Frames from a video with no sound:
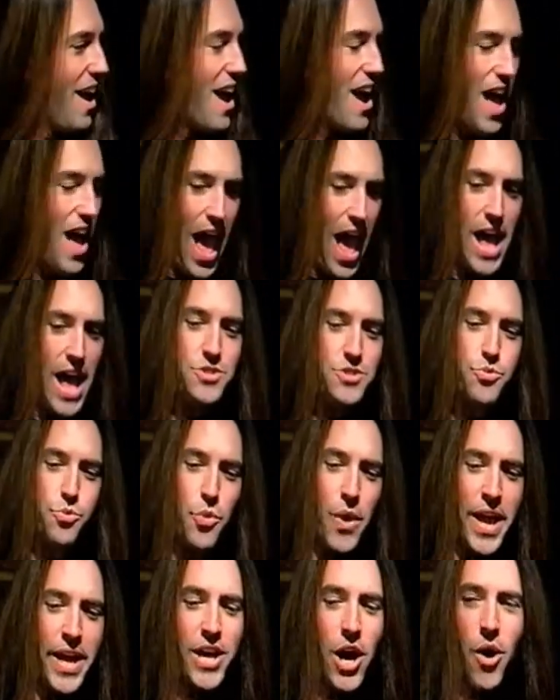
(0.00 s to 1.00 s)
As
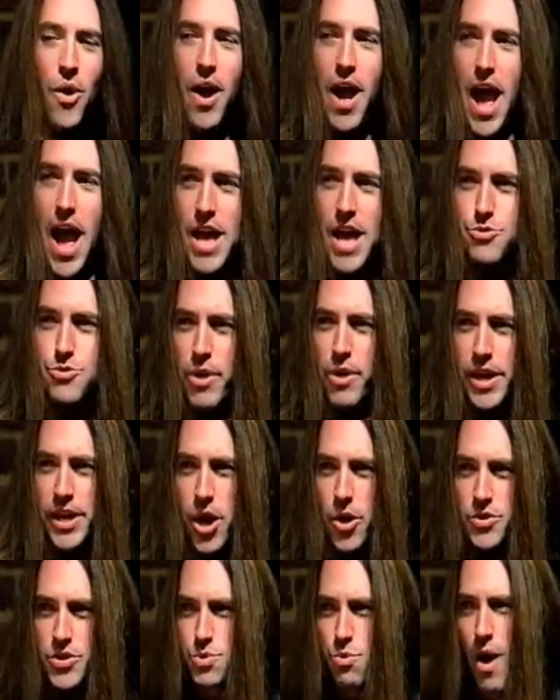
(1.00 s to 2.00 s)
Rico, as Rico
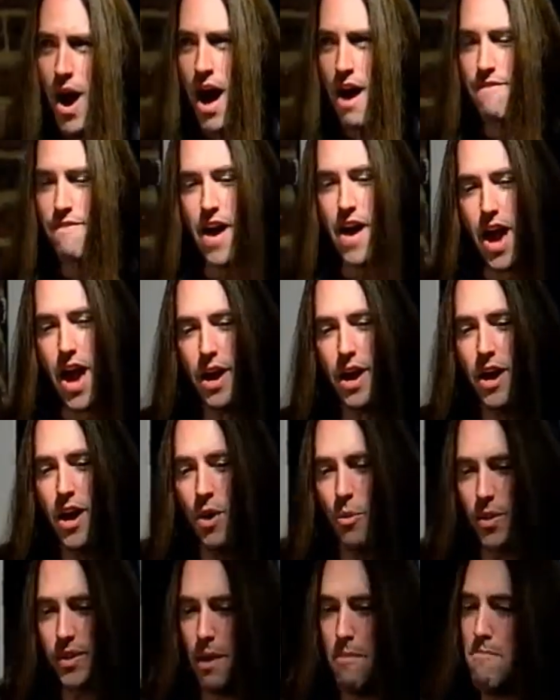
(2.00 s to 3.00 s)
Suave with
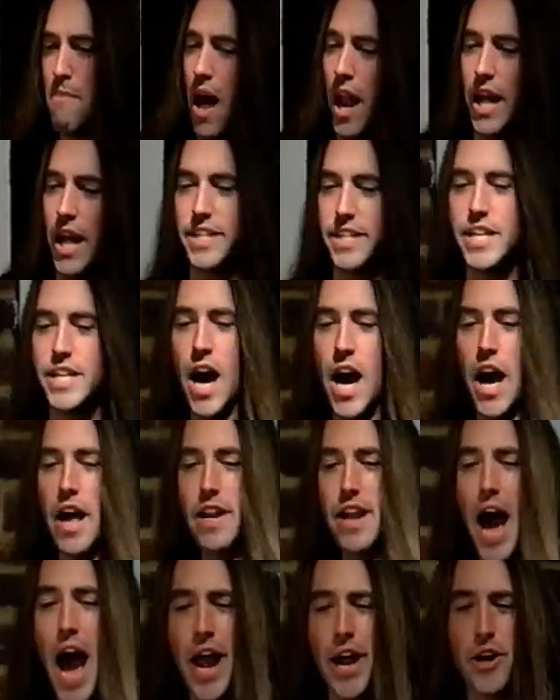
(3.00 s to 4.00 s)
a mullet cut,
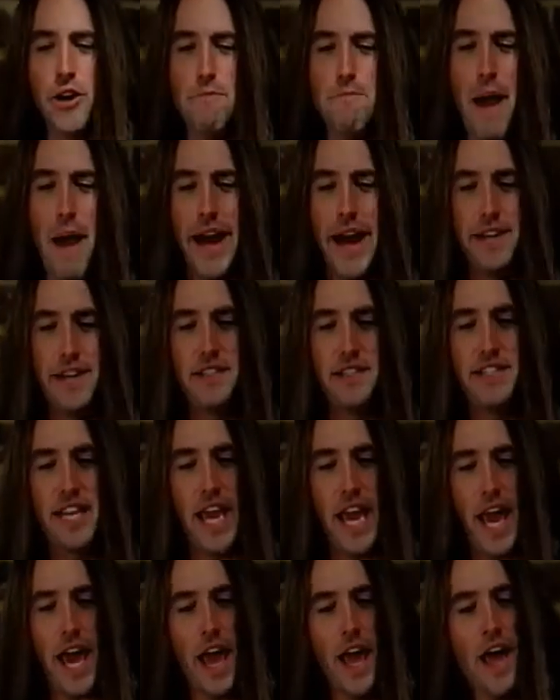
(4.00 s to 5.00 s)
Iron Maiden
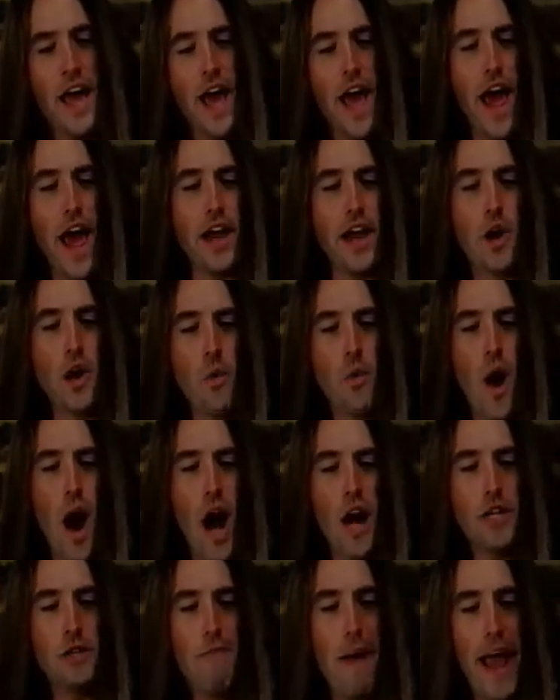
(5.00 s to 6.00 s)
tee, and a garage
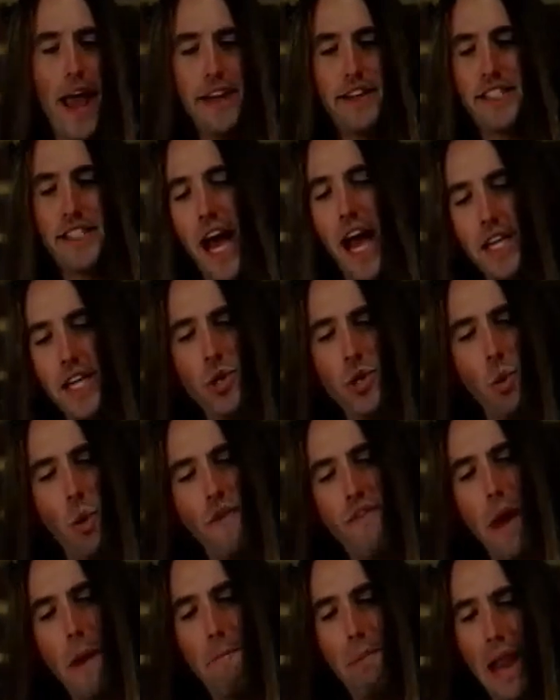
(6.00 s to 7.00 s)
made tattoo of a
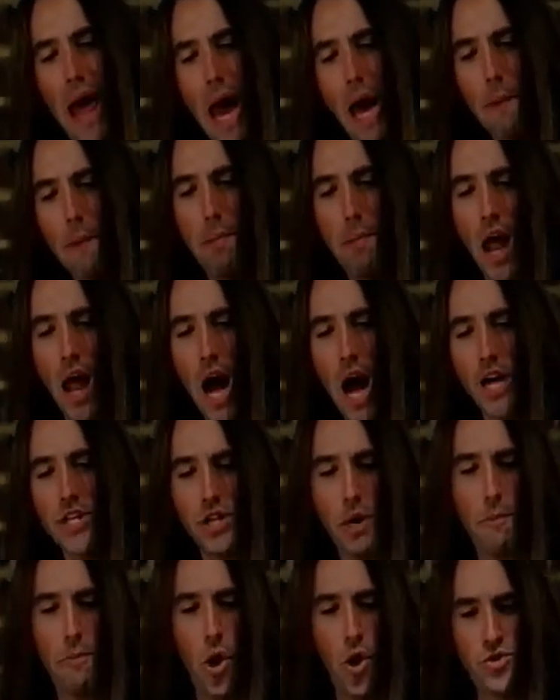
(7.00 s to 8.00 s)
black blotch
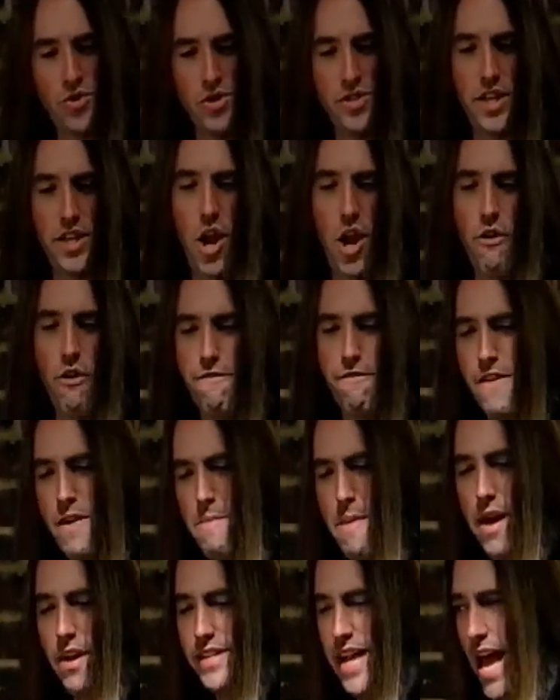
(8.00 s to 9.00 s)
approaches the lone female
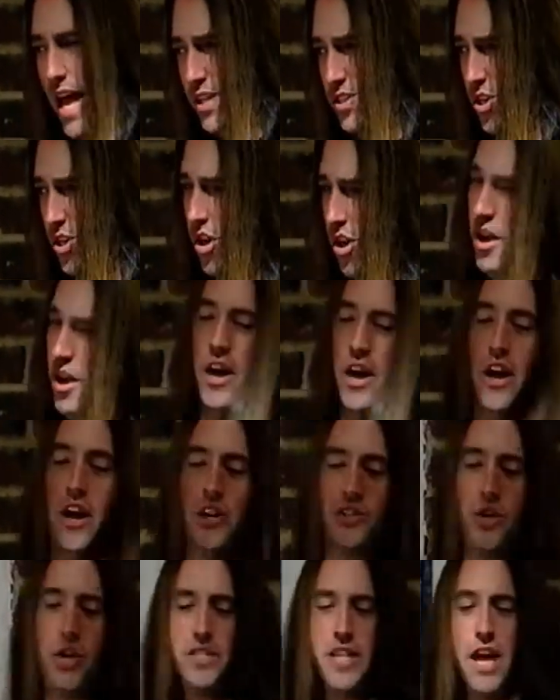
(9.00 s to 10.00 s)
dancer.
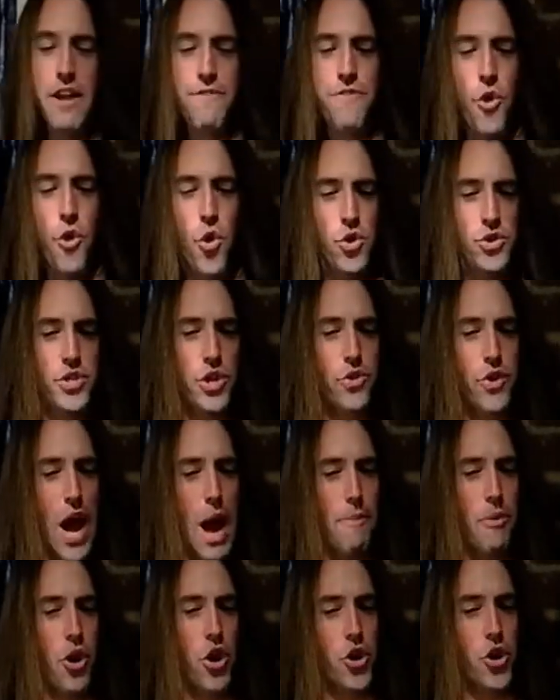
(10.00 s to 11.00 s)
She's then forced to grab her
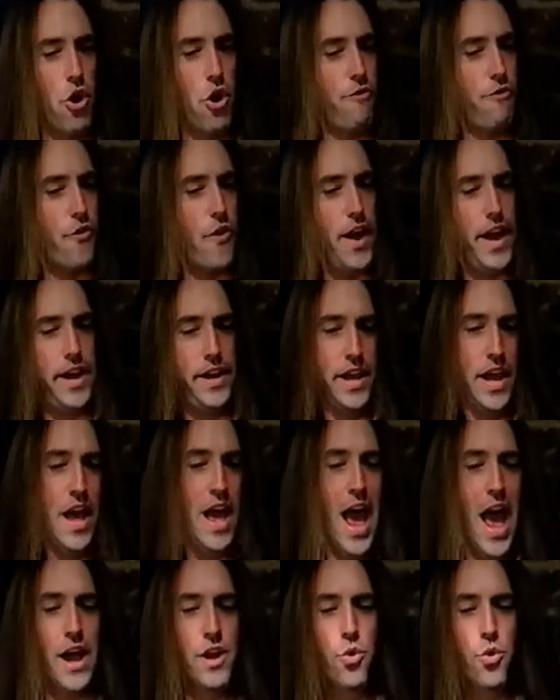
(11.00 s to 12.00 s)
girlfriend
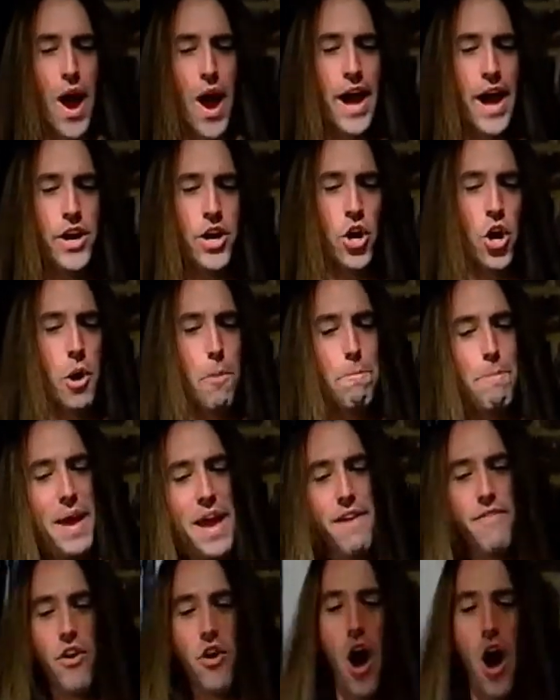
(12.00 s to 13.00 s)
and grind her beaver
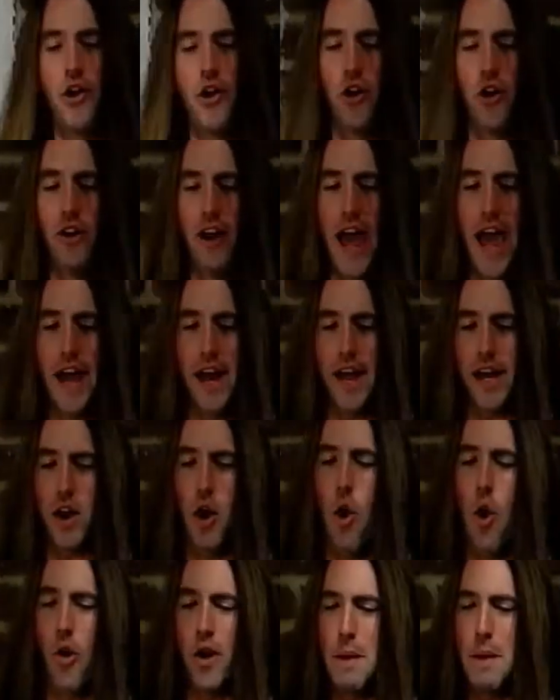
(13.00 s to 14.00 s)
on her leg like a
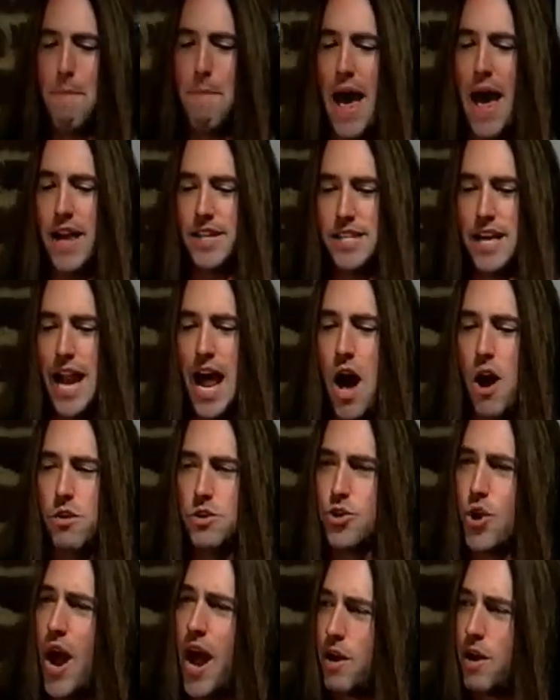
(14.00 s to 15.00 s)
horny basset hound
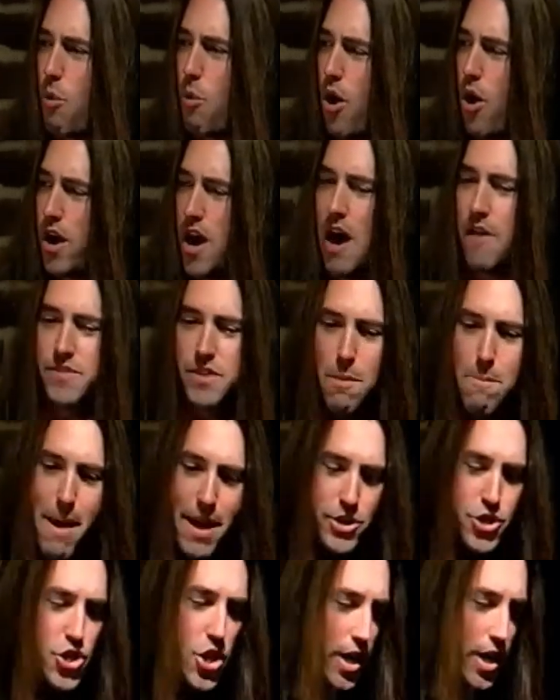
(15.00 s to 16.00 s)
trying to ward off
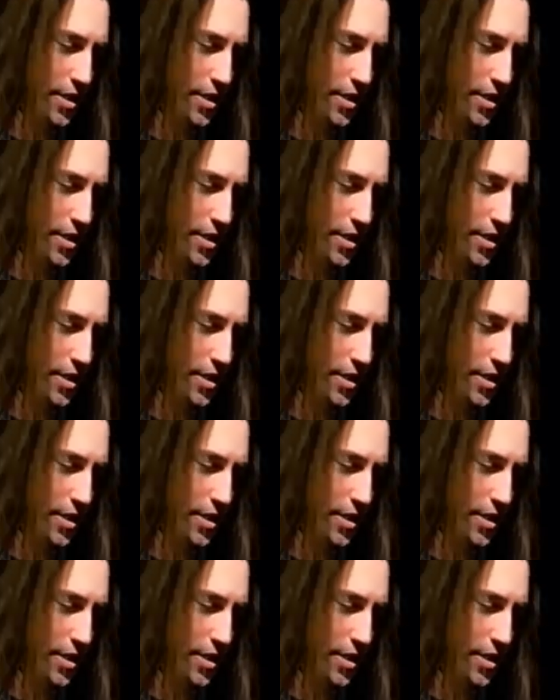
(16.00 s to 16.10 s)
dementia.